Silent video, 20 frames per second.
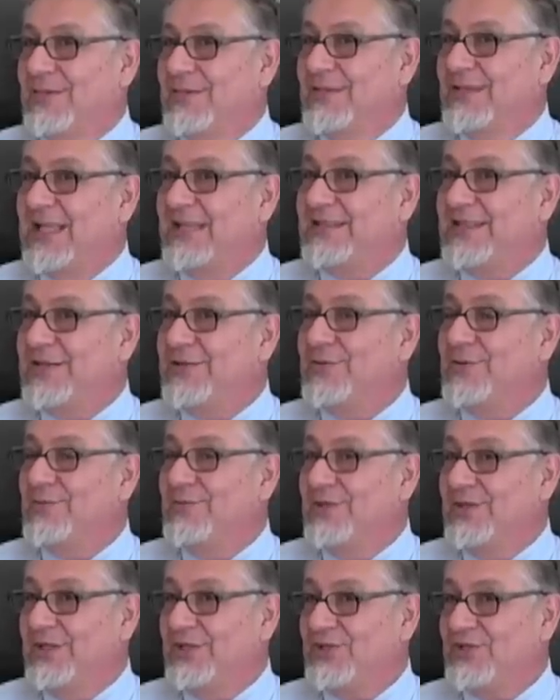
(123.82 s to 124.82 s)
Latino
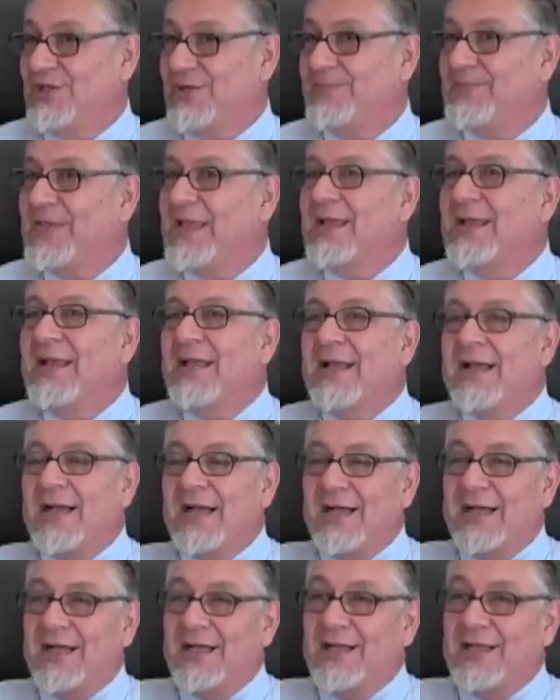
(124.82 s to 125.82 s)
militia.
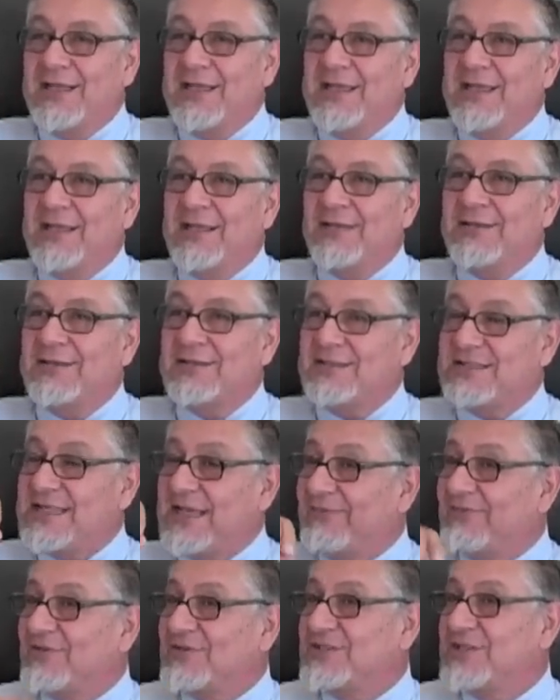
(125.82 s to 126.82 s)
In
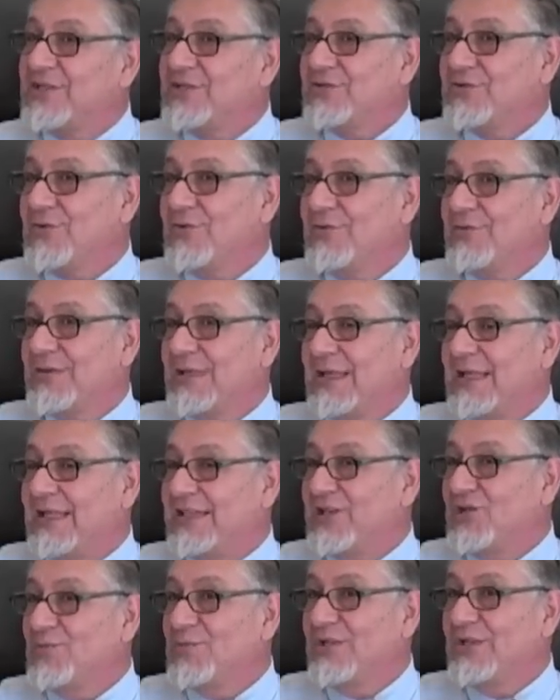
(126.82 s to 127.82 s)
San Francisco, the
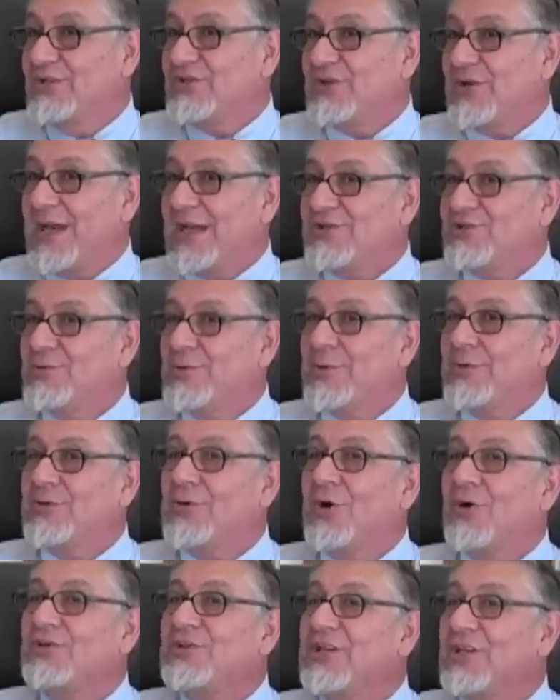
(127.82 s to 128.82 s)
Latino militia actually were an
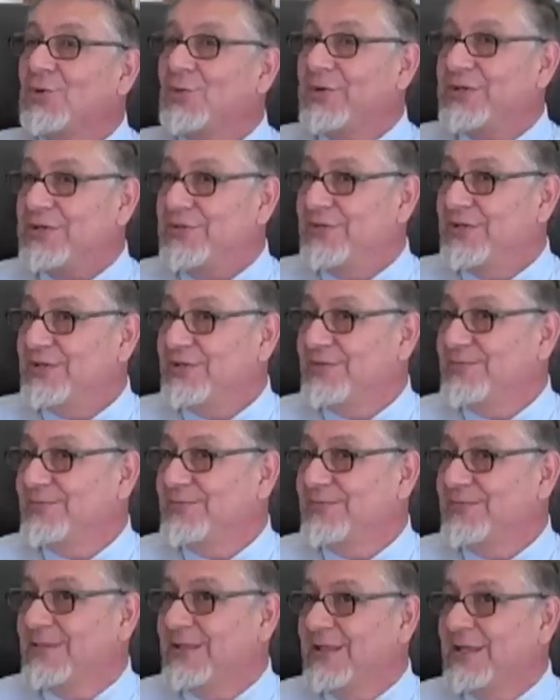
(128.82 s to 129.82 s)
artillery unit.
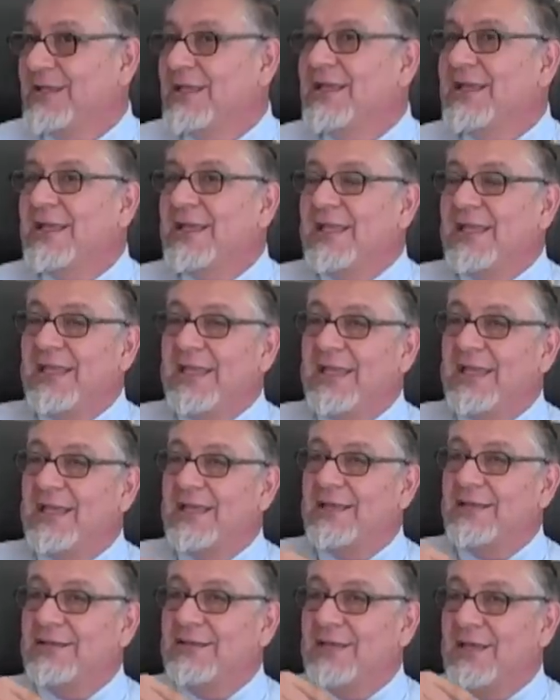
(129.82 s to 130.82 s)

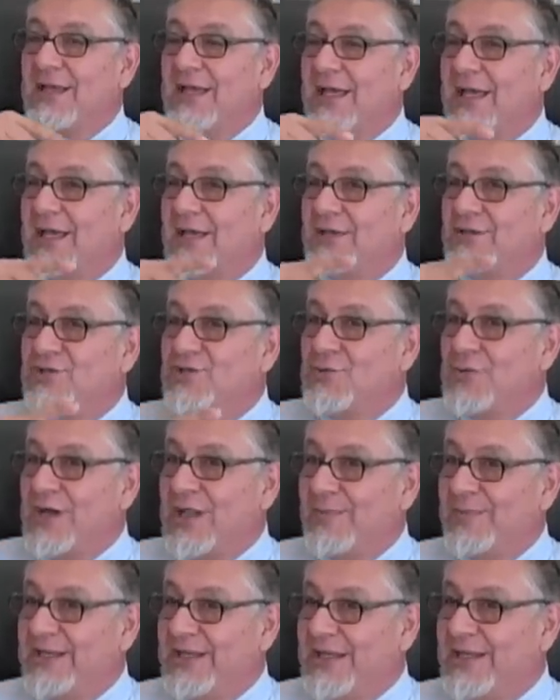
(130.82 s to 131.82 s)
In New
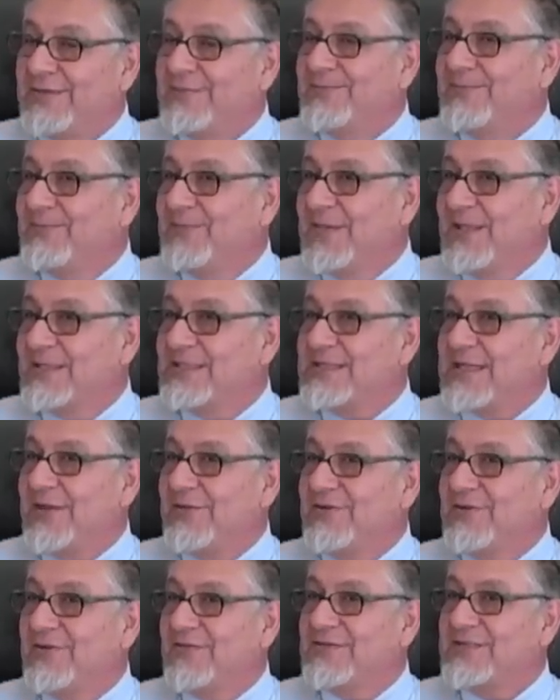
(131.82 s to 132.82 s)
Almaden,
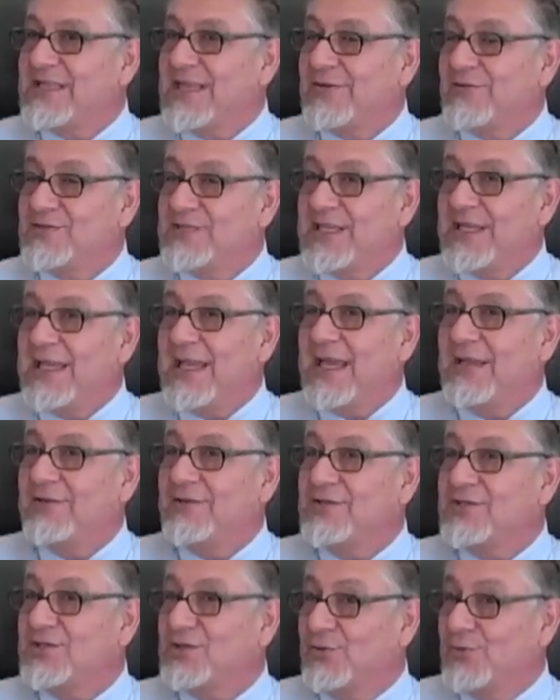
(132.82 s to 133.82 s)
south of San Jose, and
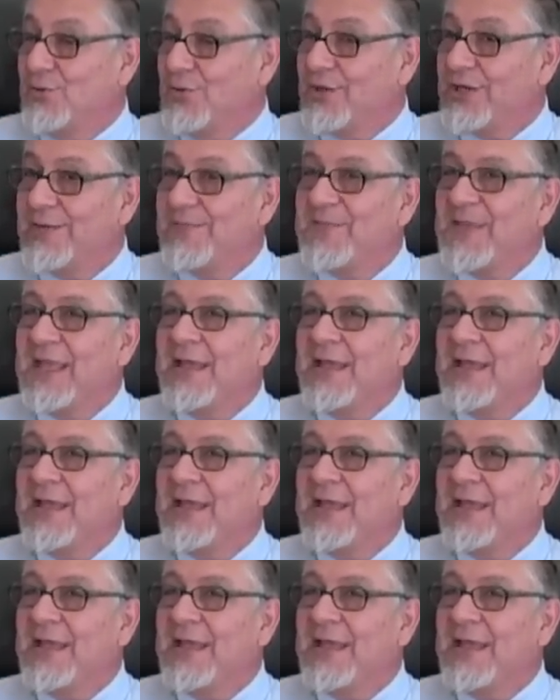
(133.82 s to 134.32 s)
in Sonora,